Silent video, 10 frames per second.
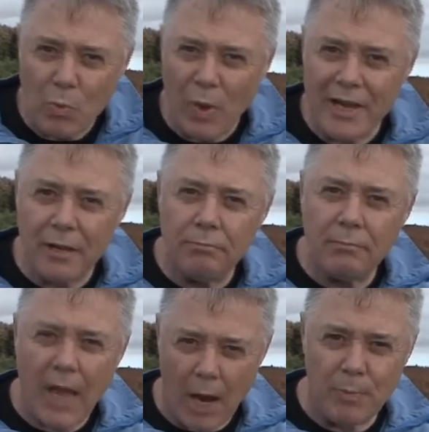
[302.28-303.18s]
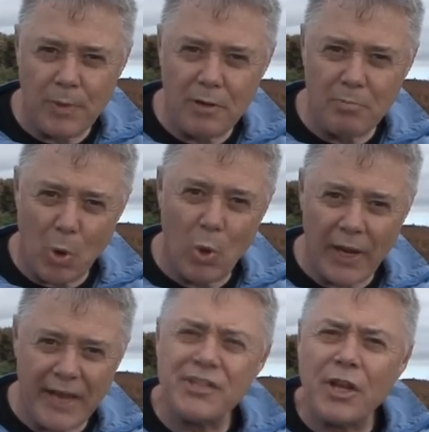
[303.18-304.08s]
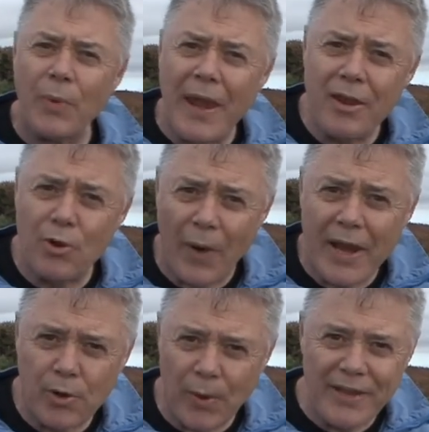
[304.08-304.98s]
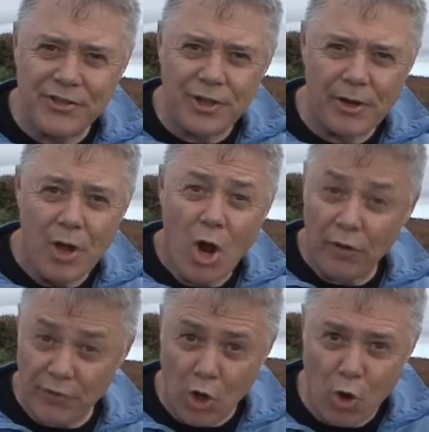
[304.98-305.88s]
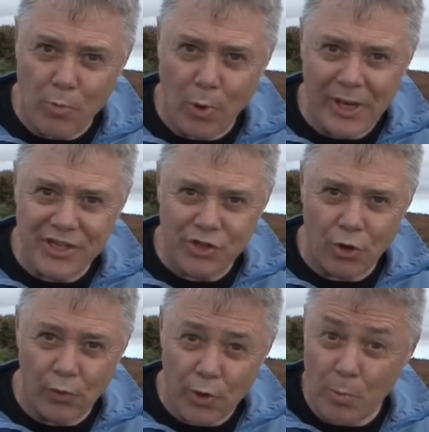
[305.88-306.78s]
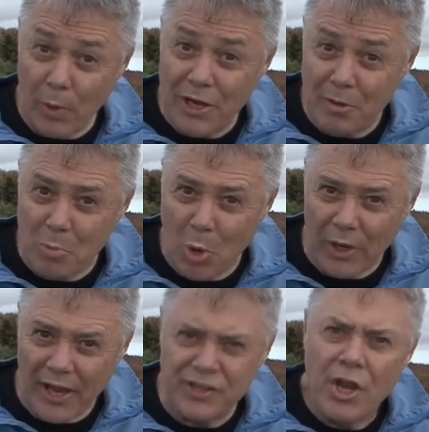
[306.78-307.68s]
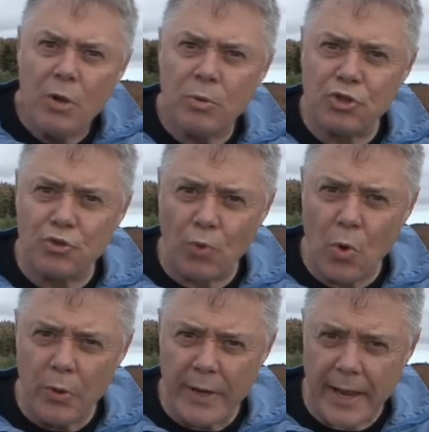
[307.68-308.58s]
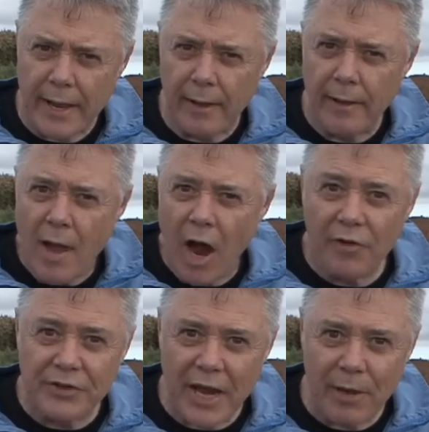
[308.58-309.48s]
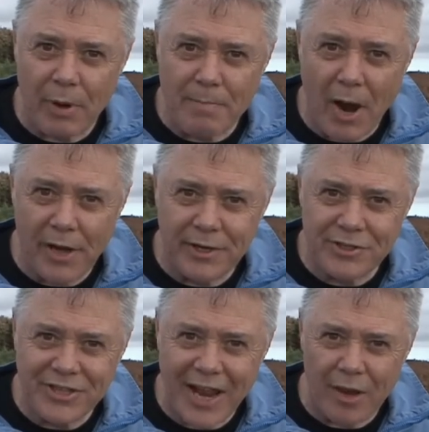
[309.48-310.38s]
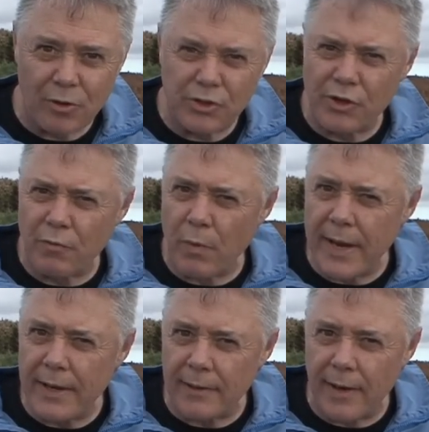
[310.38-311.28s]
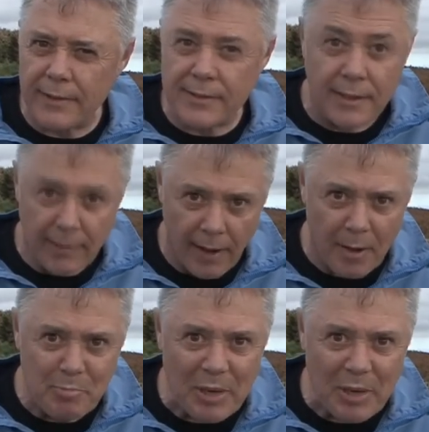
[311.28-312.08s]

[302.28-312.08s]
William Copeland Borlase, the great-great-grandson of the Cornwall historian William Borlase, was drawn here after hearing miners' tales of weird lights and